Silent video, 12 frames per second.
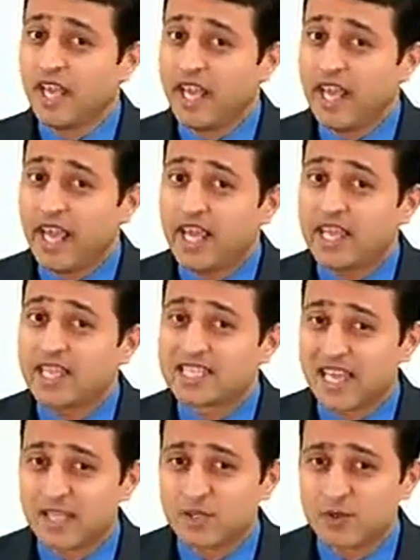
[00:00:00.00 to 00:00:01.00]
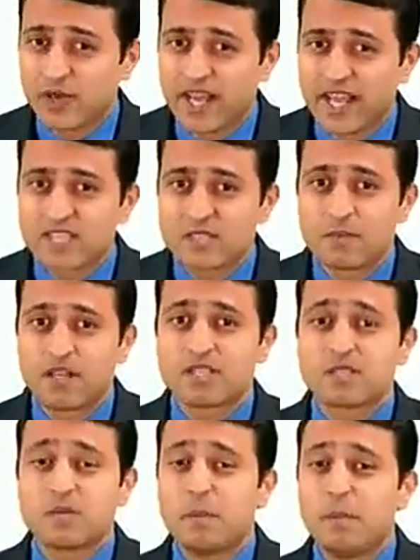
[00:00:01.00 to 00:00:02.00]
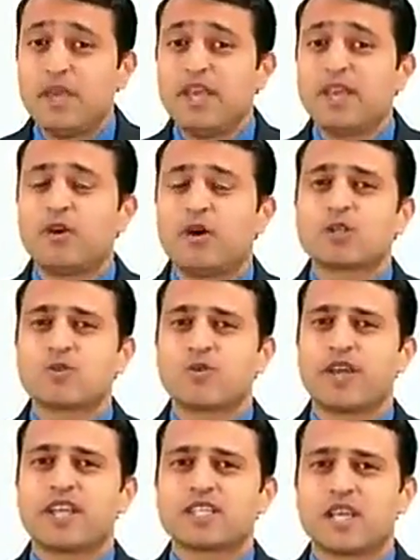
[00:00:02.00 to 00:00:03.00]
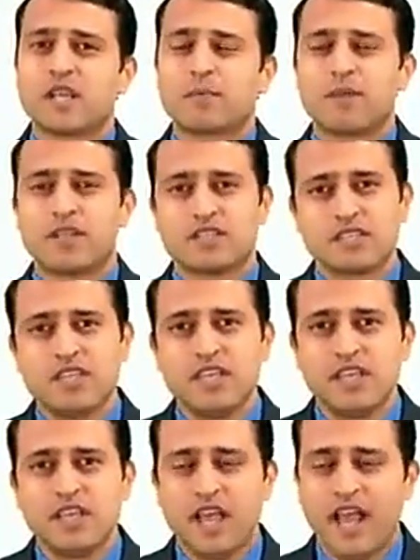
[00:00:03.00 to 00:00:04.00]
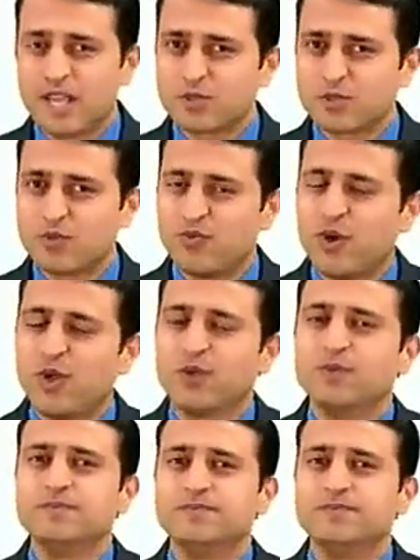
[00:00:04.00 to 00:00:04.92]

a sine square x plus b cos square x and plus c has to follow.